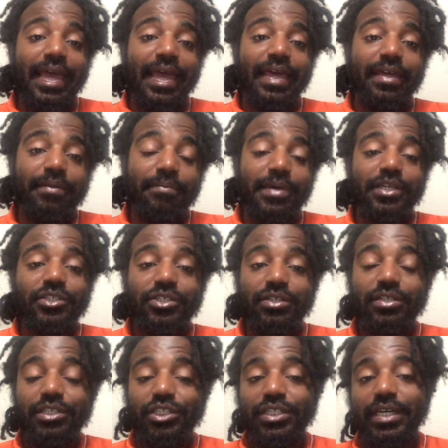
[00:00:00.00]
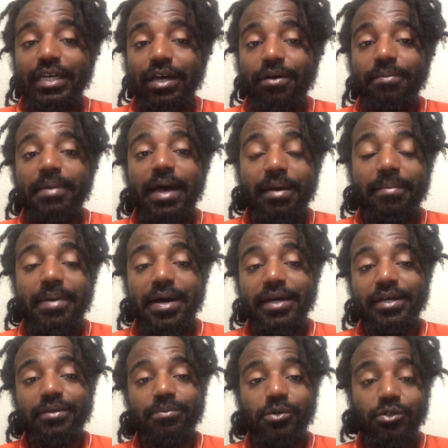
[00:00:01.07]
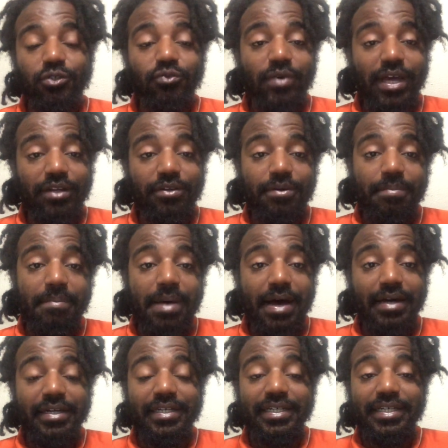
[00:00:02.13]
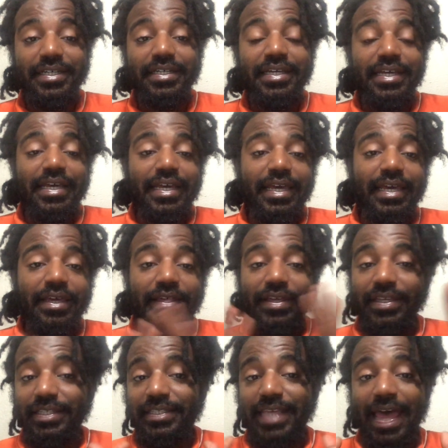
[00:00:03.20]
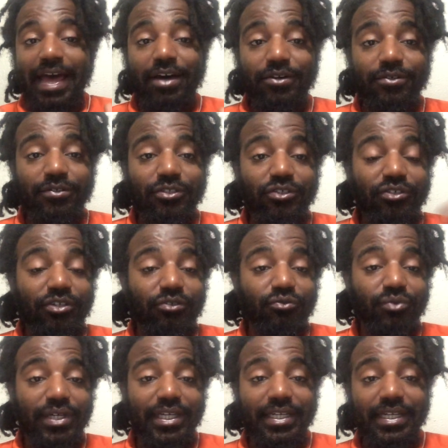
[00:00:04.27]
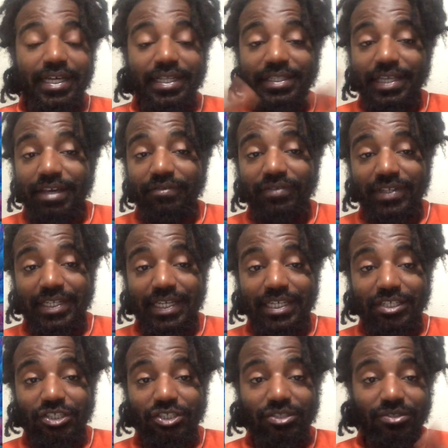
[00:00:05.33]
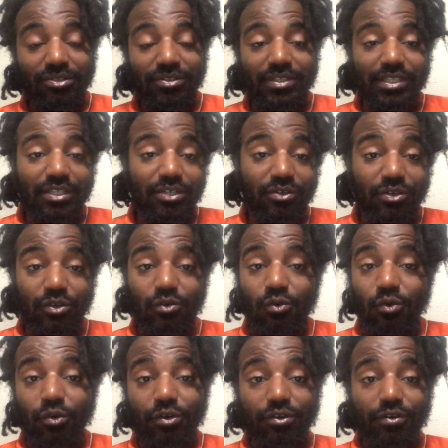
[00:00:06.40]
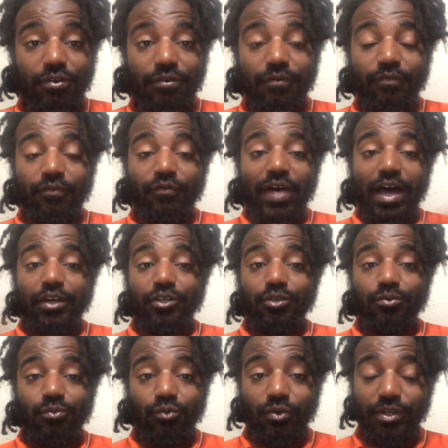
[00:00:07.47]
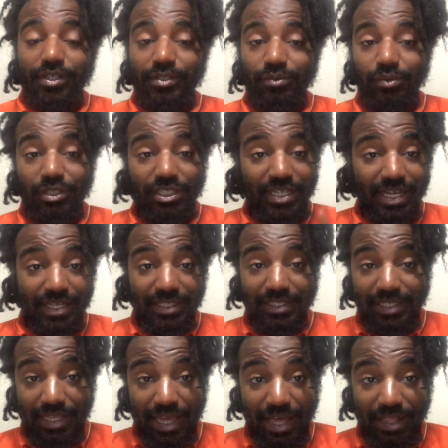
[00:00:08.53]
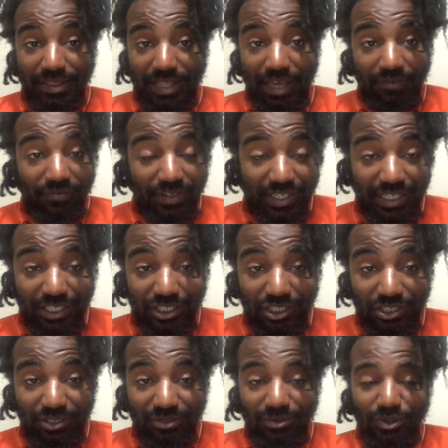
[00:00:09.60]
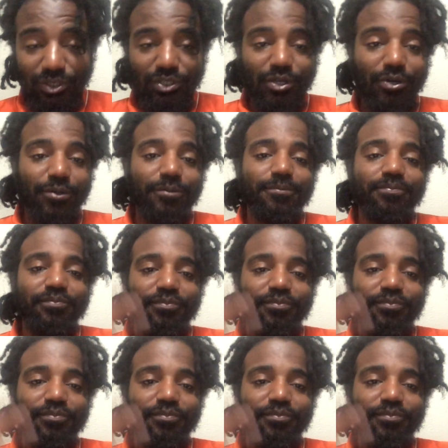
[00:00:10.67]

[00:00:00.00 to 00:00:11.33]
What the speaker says: and make sure to check out my manga. The Most Random Manga is out. You can read 11 issues, and you can order volume 1, which has 11 issues, so